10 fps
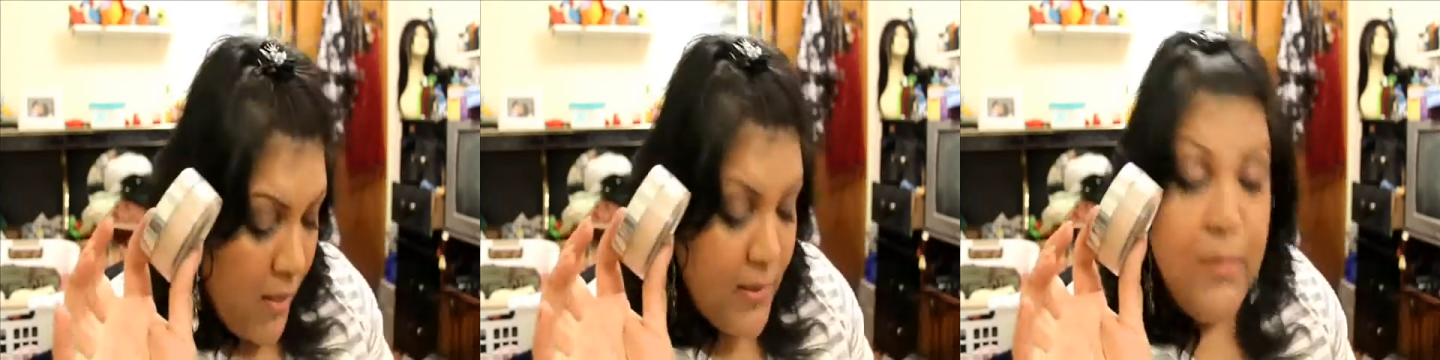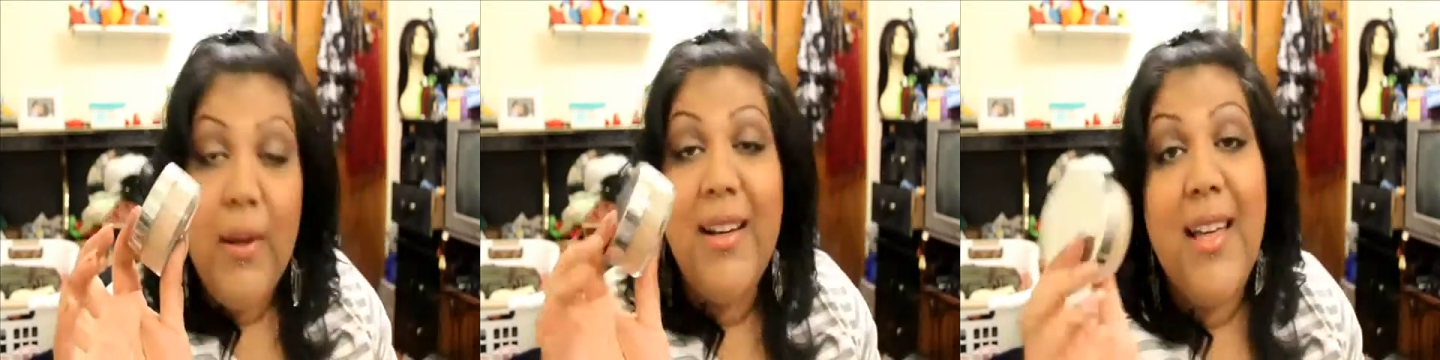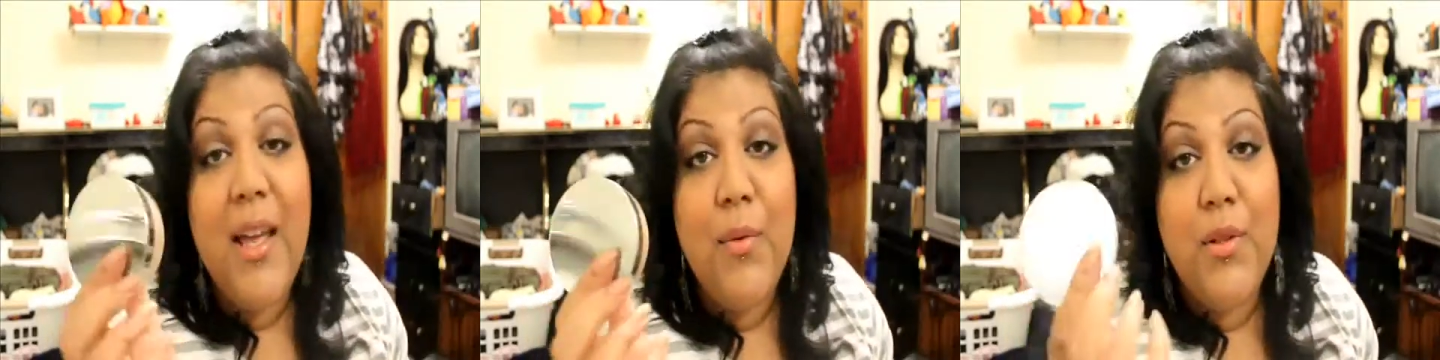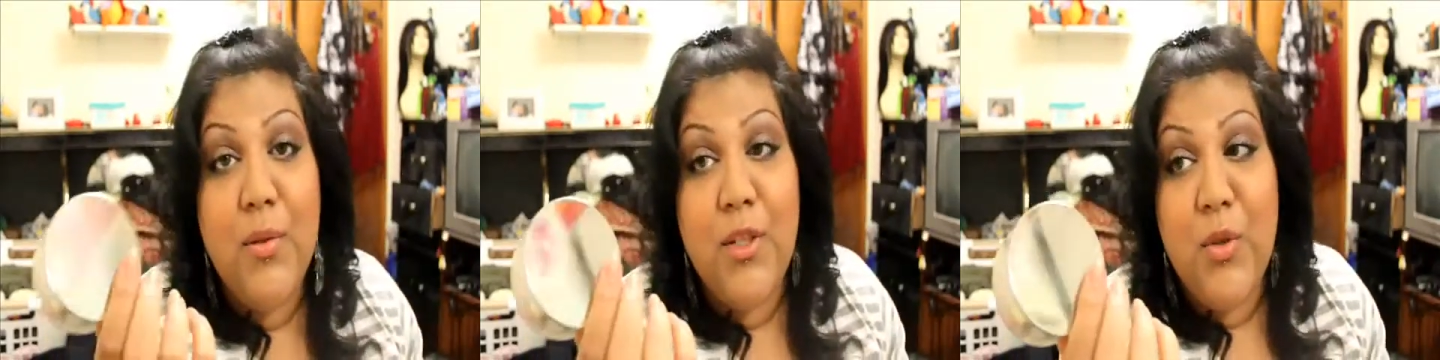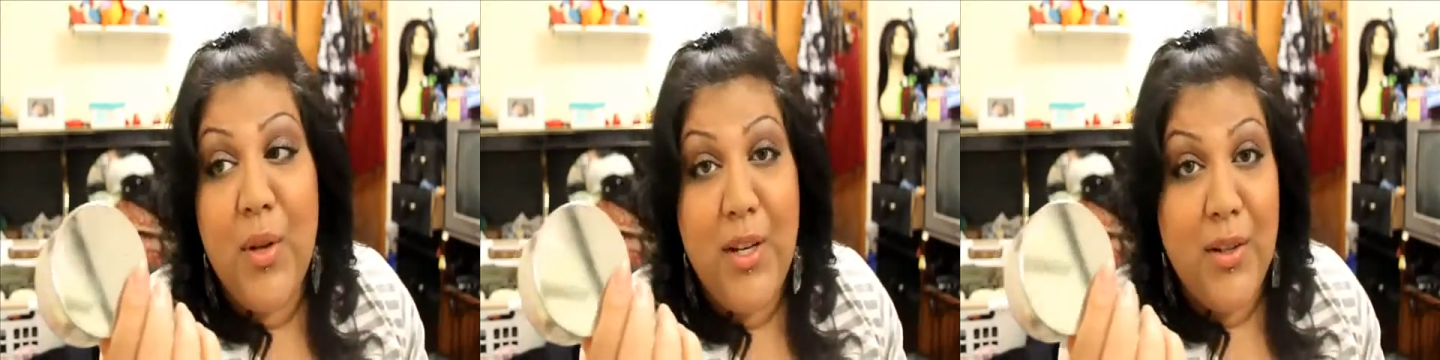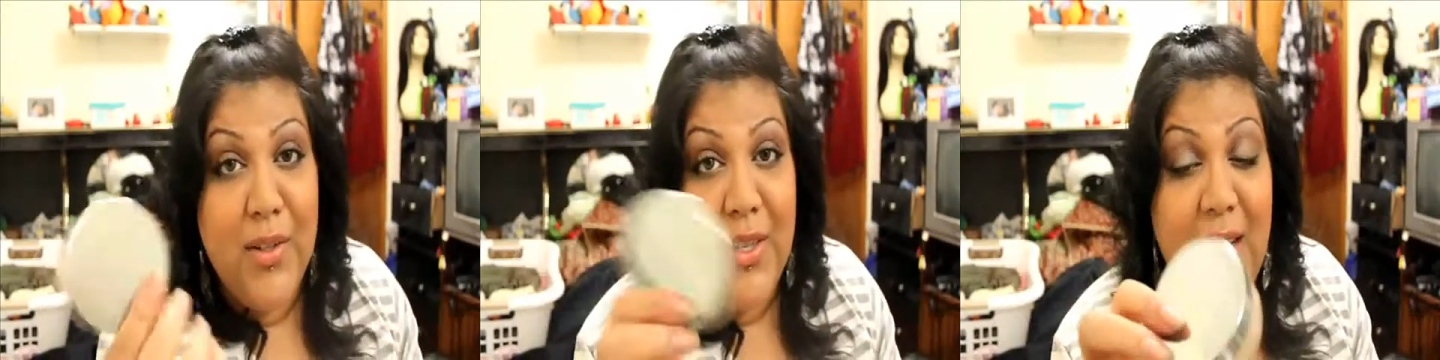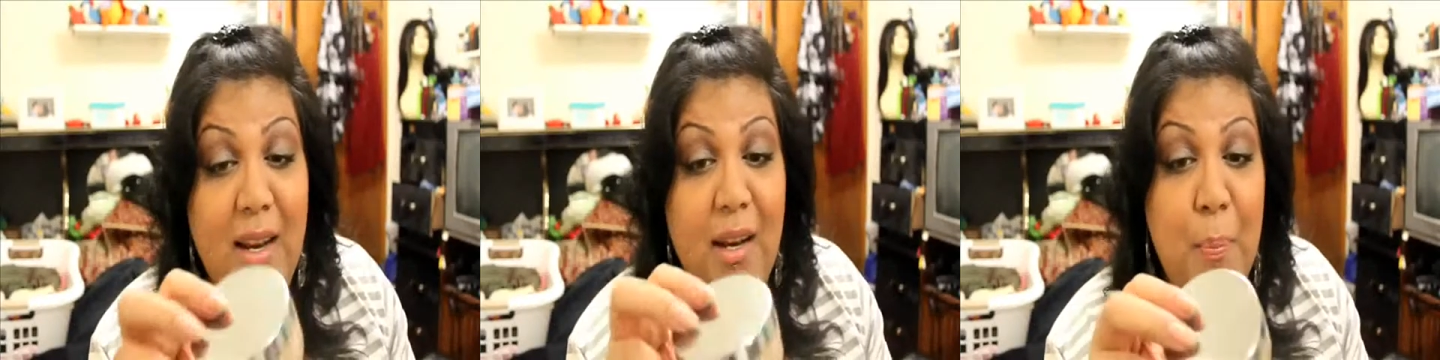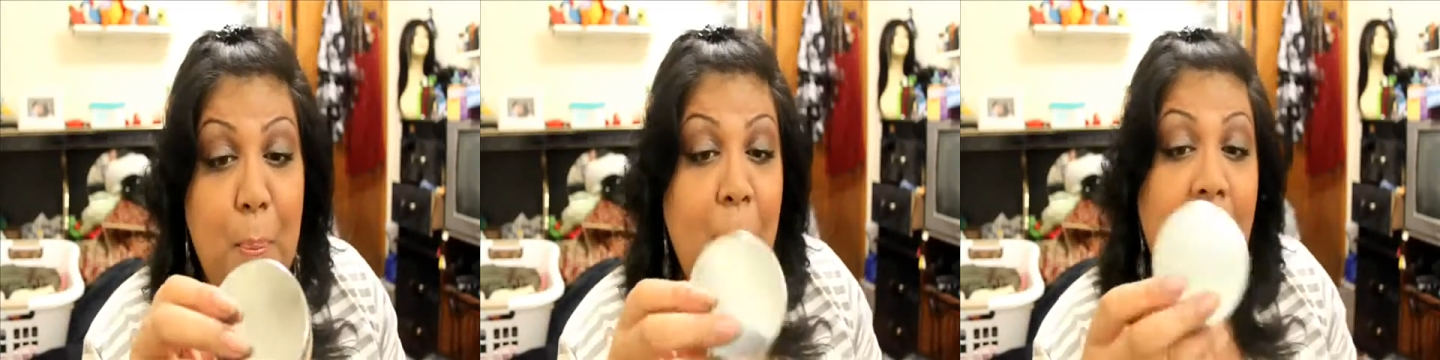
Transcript: This Mary Kay one's only $20 Canadian.